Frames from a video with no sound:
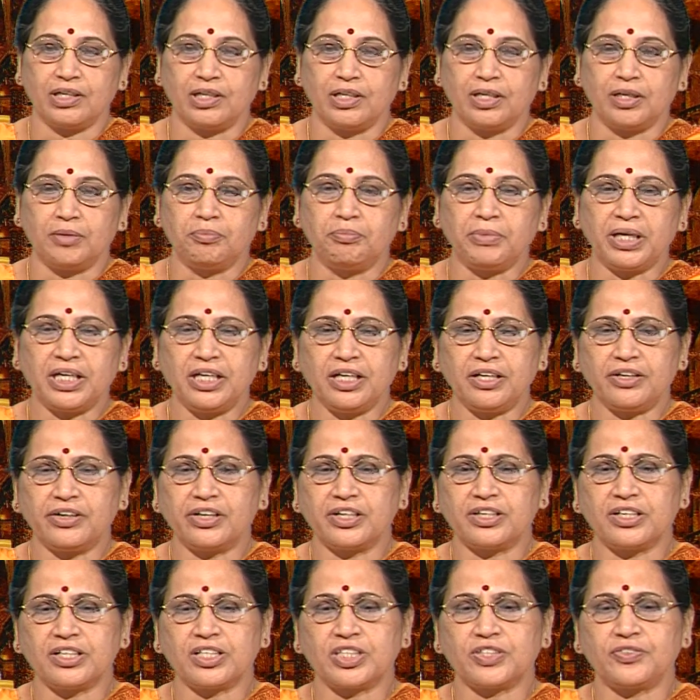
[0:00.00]
Many
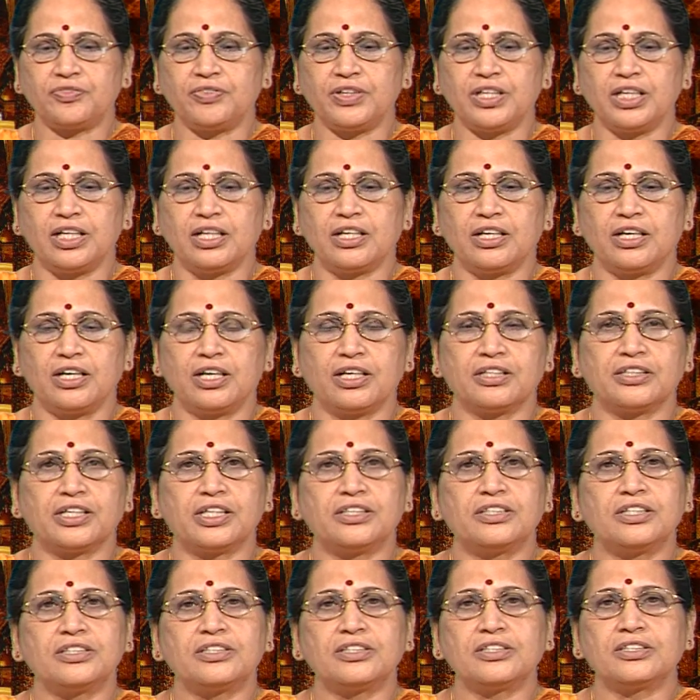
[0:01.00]
critics feel that
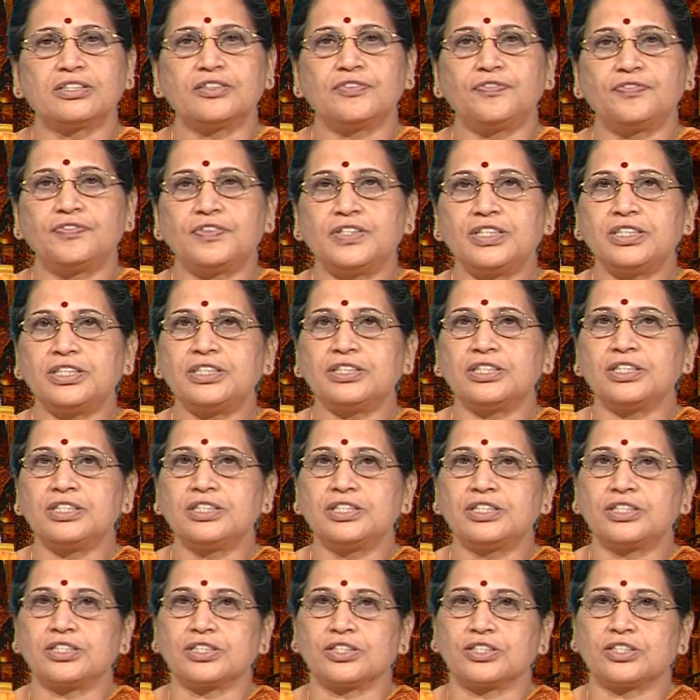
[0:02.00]
this is the first
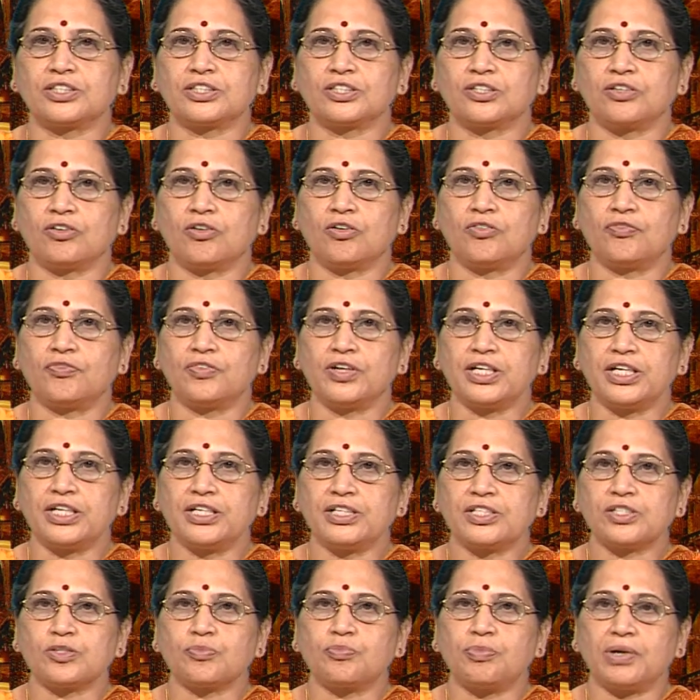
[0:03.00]
instance of
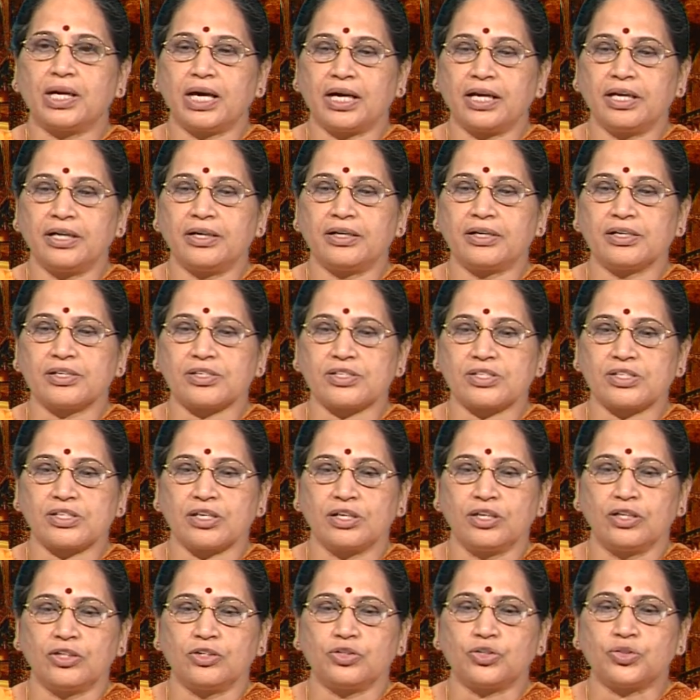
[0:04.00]
Lear's blindness
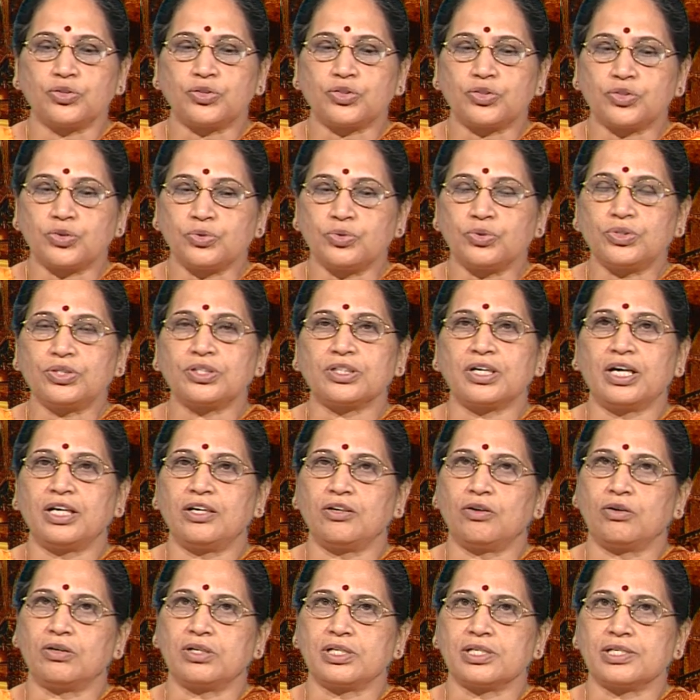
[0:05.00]
to truth and
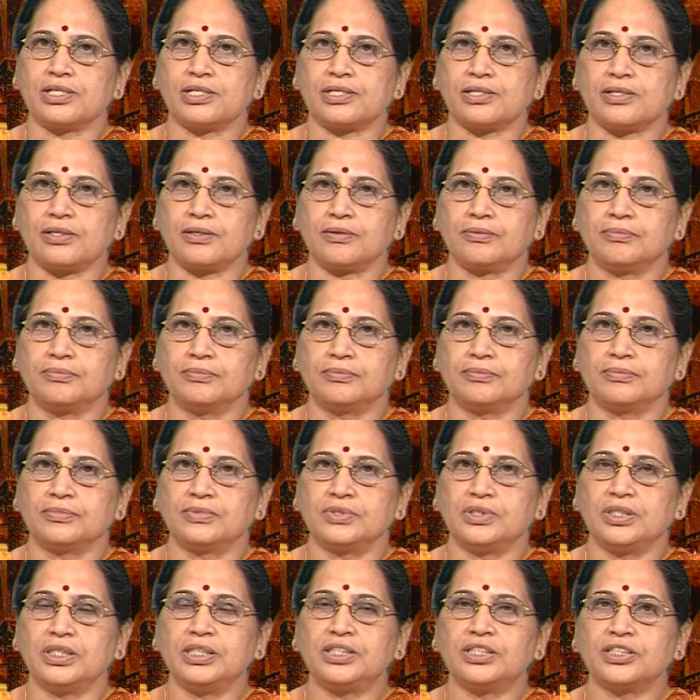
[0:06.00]
honesty.
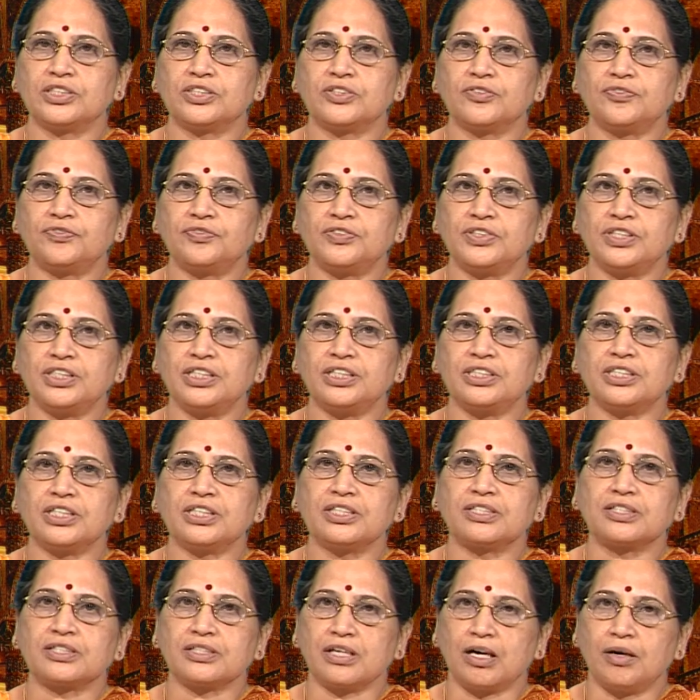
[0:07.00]
It is the first
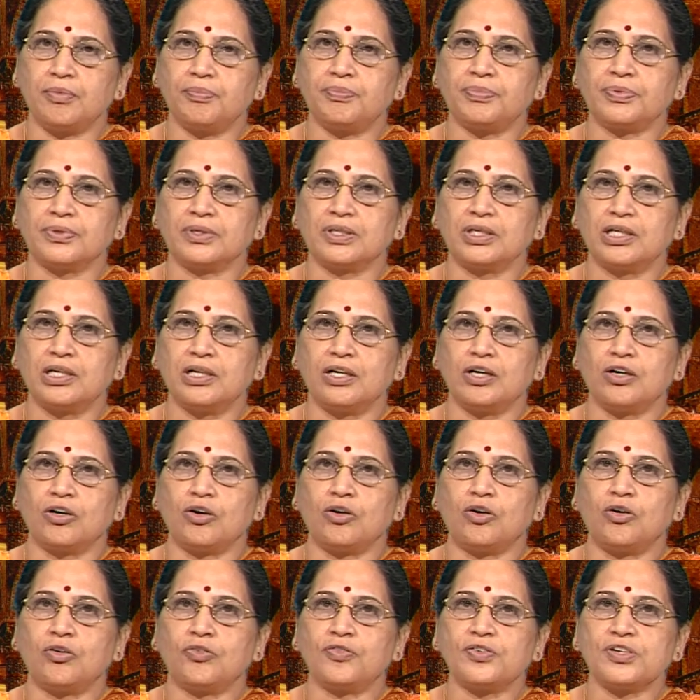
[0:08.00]
example
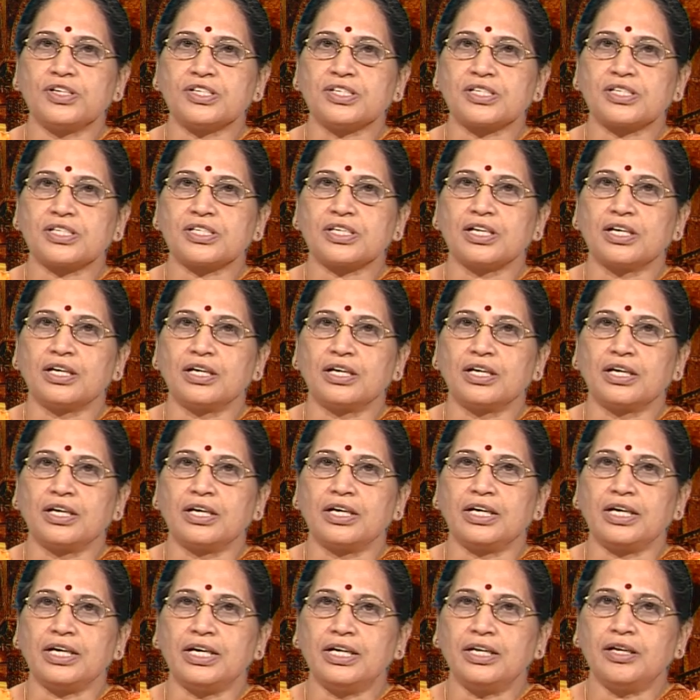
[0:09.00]
of his
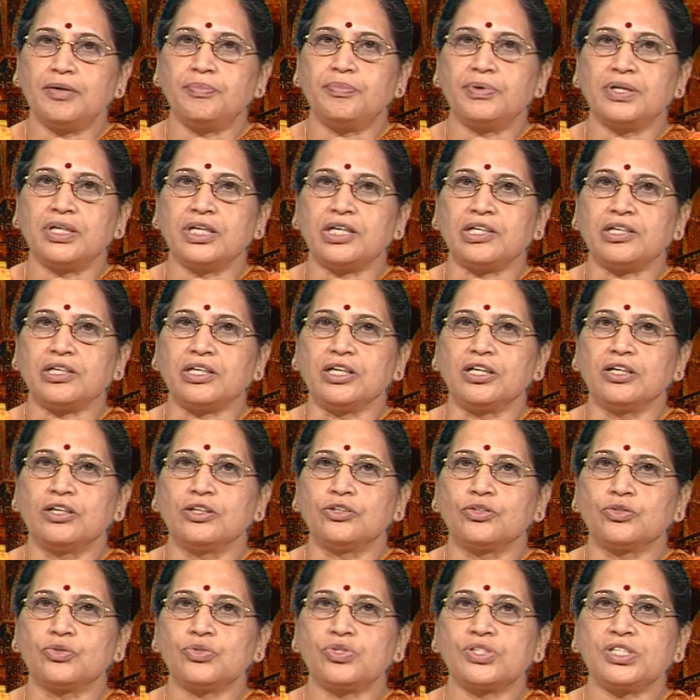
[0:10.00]
inability
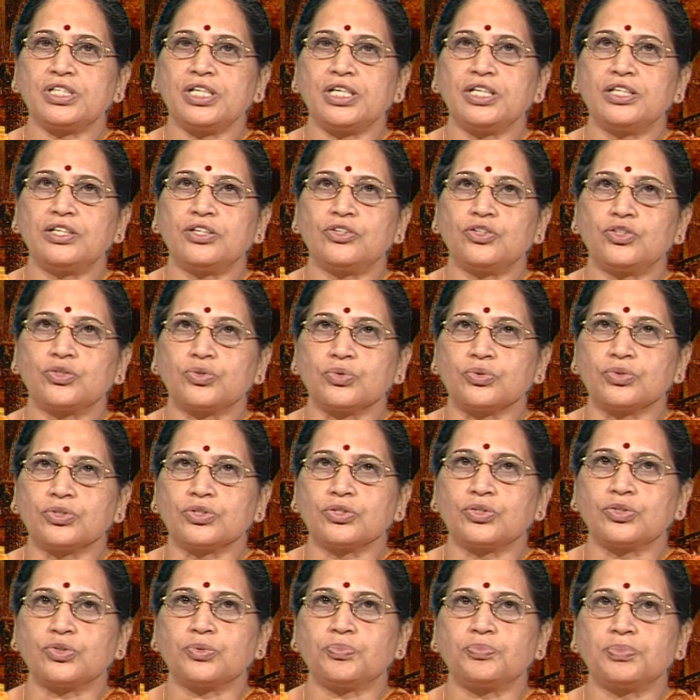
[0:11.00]
to see the truth,
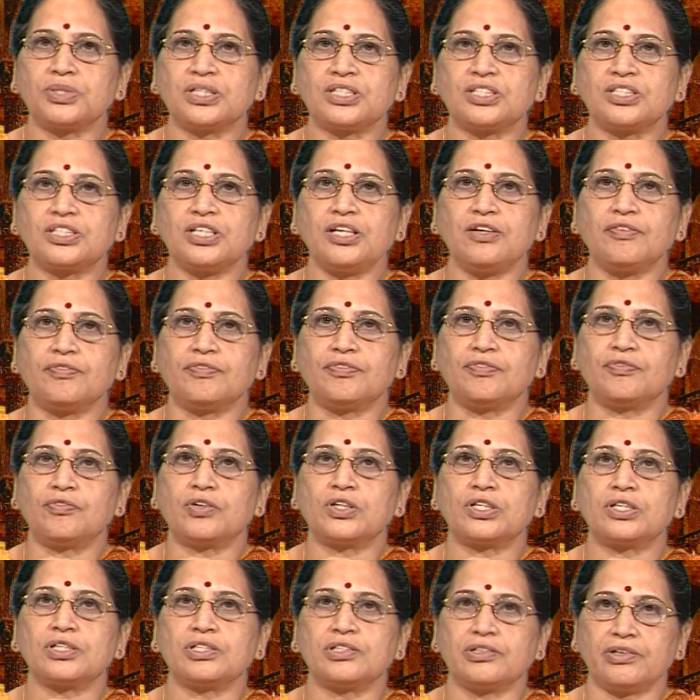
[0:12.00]
to perceive what
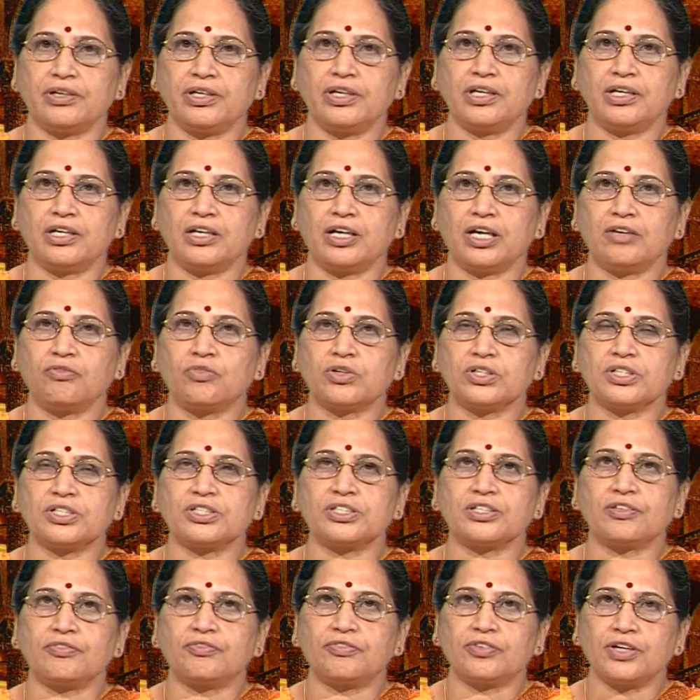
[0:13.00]
is real and what is
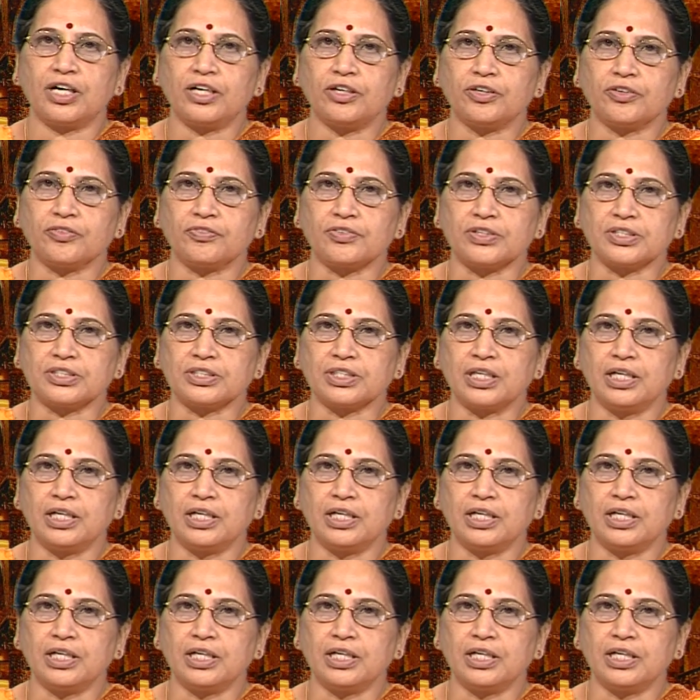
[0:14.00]
in front of his,